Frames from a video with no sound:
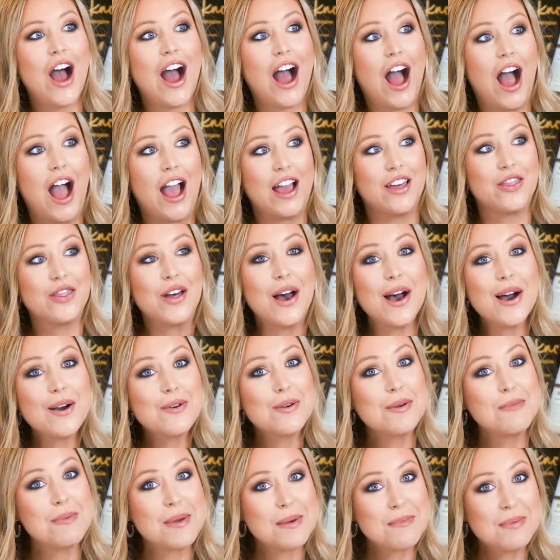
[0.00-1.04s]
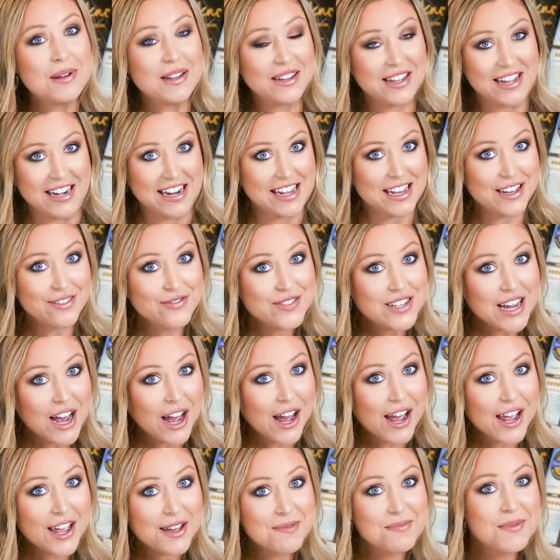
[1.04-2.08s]
I thought would be plenty of time.
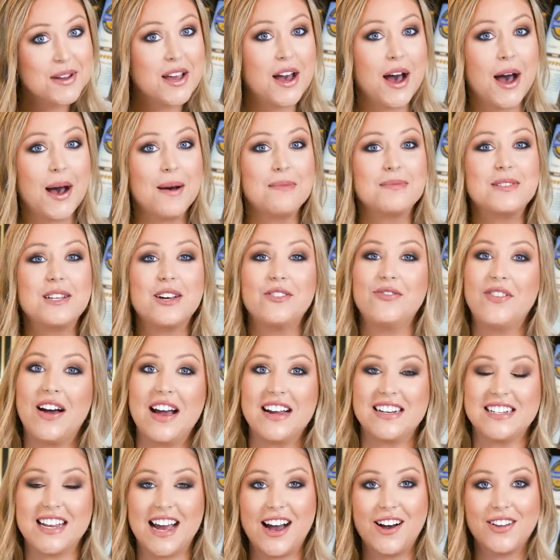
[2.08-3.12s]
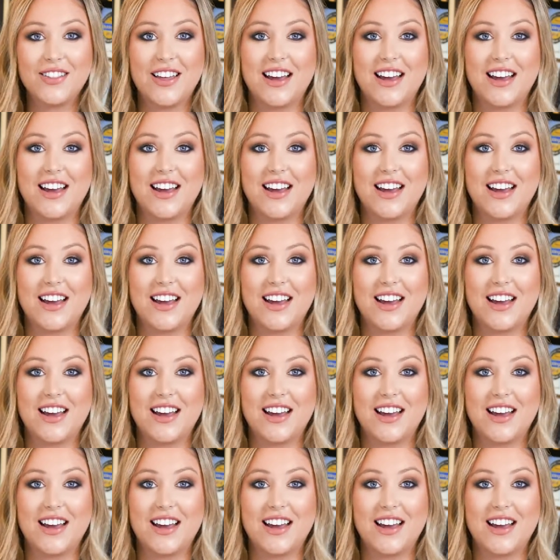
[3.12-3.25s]
Come to find out,